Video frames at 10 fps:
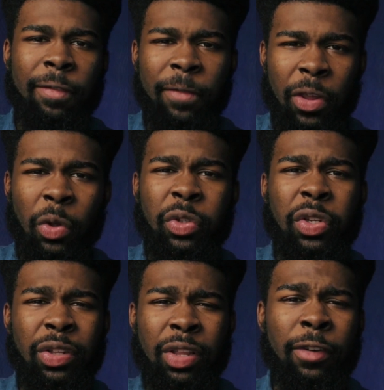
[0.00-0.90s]
feel
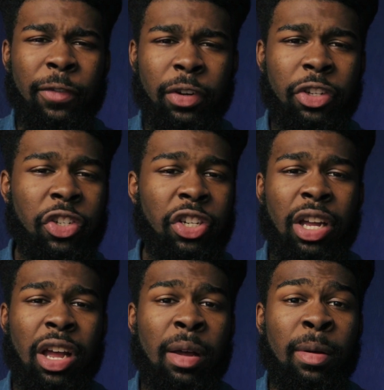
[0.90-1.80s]
to their footage,
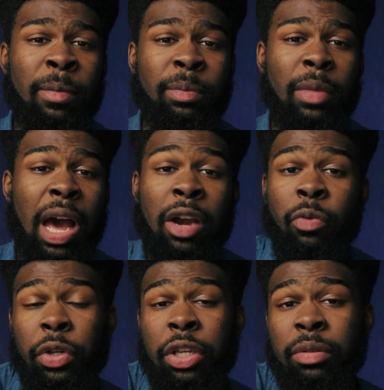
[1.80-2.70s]
I
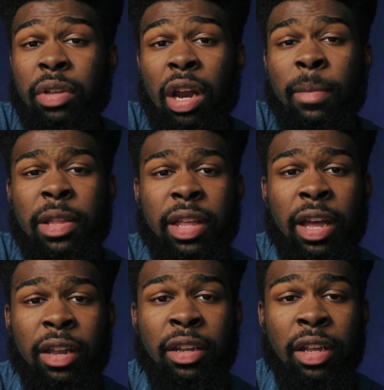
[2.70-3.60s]
don't really care about
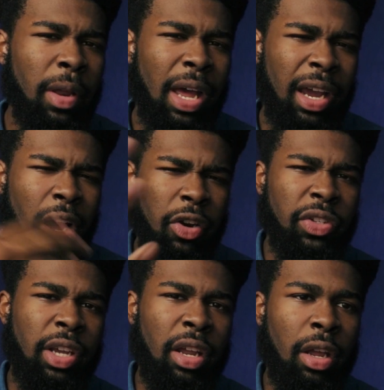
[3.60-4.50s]
that. But I can
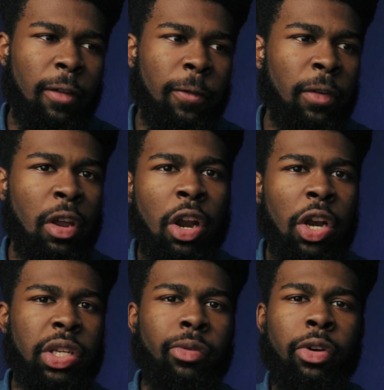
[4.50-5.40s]
understand if
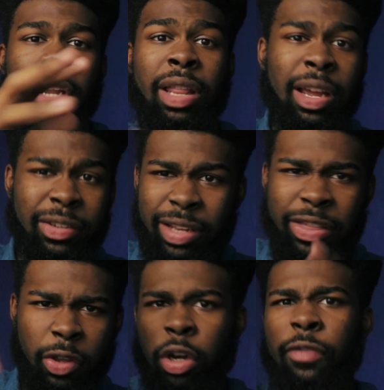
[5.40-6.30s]
you're someone that likes
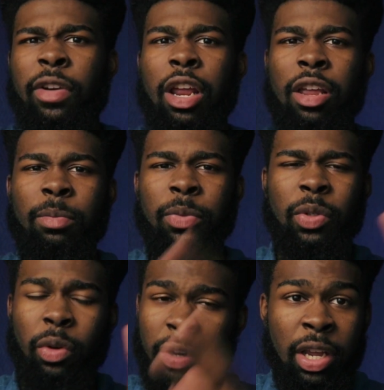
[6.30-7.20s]
like 30
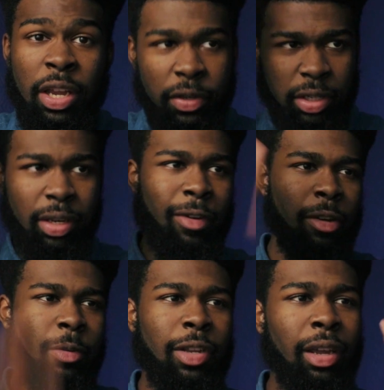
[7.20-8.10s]
frames or 60
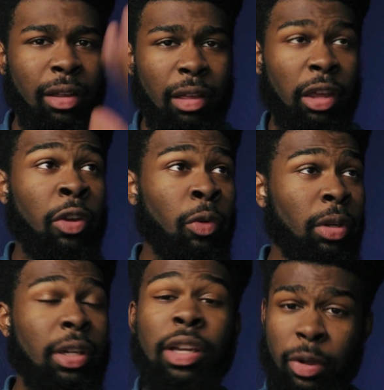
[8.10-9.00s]
frames per second.
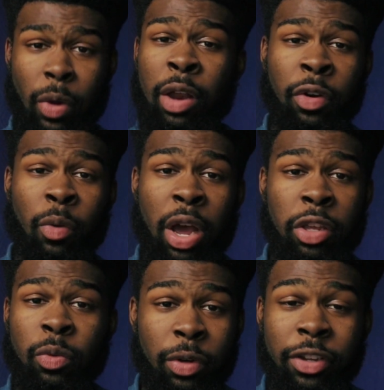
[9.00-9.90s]
Ew, I don't know why
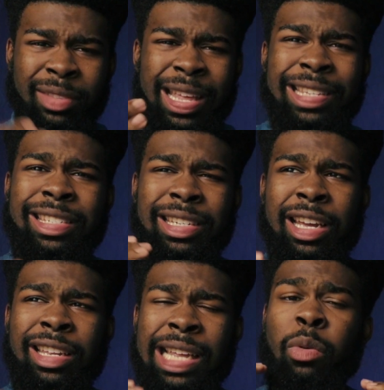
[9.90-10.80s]
you would. That's
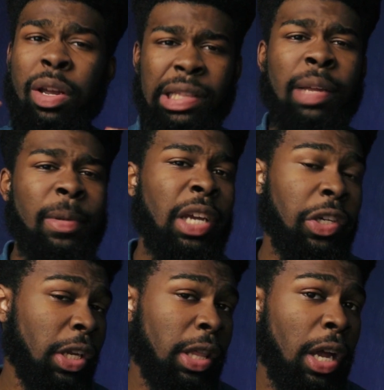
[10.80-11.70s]
quite the
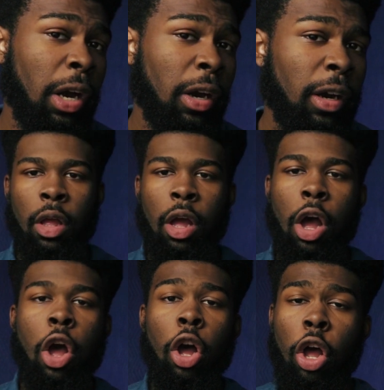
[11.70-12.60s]
limitation there.
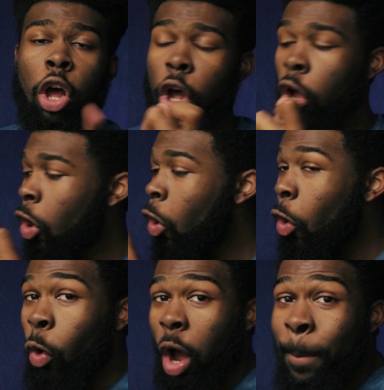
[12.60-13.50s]

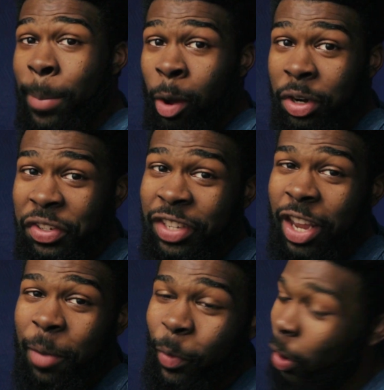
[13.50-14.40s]
Oh, a bonus
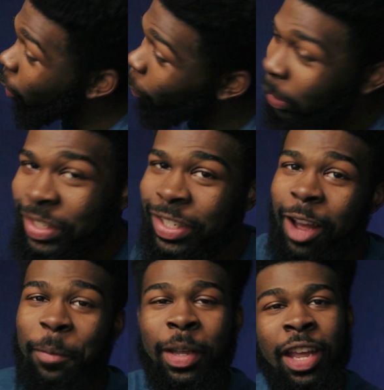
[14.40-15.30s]
tip. Oh, what's
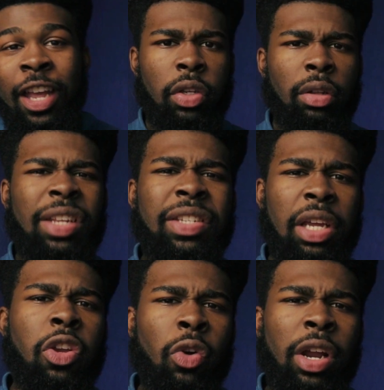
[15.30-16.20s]
up? So let's
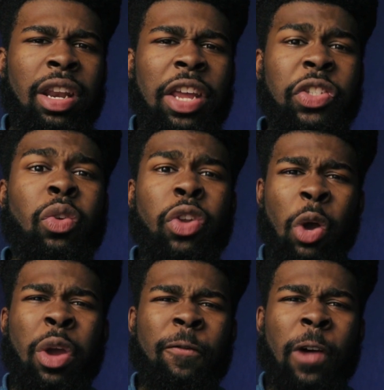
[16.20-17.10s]
say you're in a
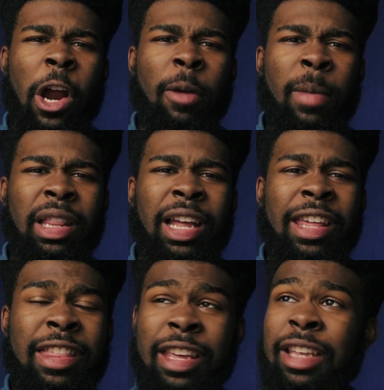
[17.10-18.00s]
studio environment
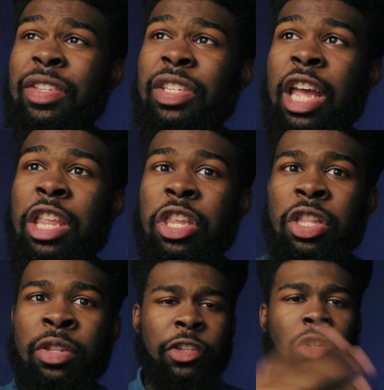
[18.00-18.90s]
like this,
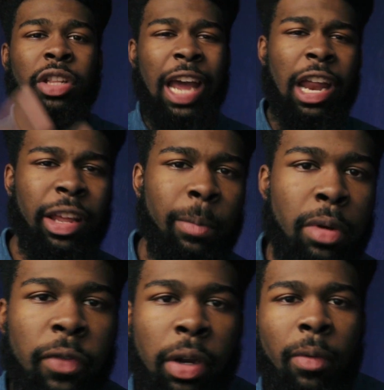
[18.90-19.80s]
and as you're kind of like
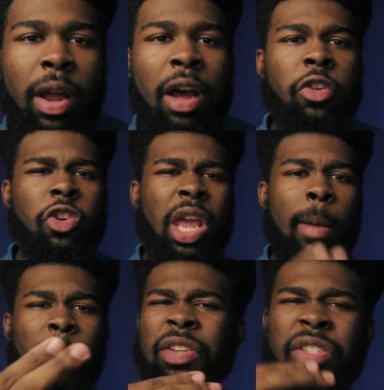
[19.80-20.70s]
moving around, your
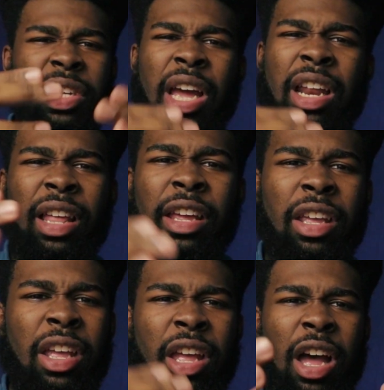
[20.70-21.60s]
camera is just kind of
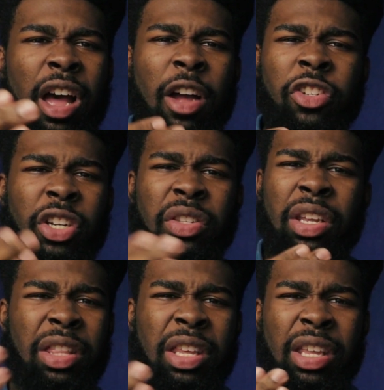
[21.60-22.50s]
like
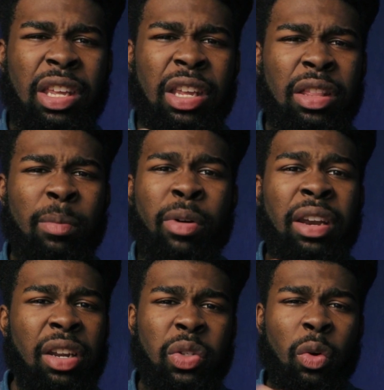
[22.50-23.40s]
adjusting the
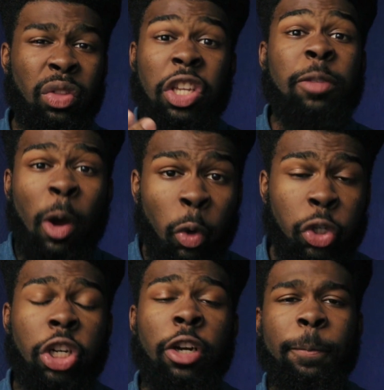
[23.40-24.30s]
brightness or the
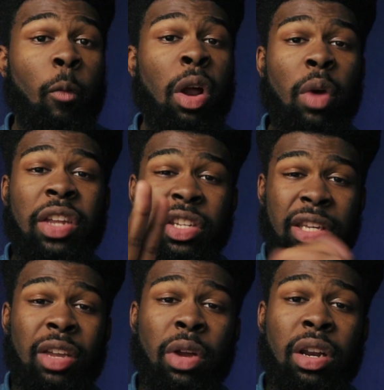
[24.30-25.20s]
exposure. One way to
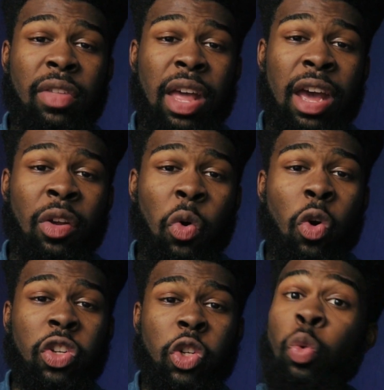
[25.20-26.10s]
get rid of that
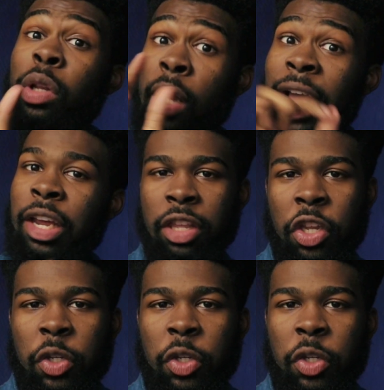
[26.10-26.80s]
or to lock the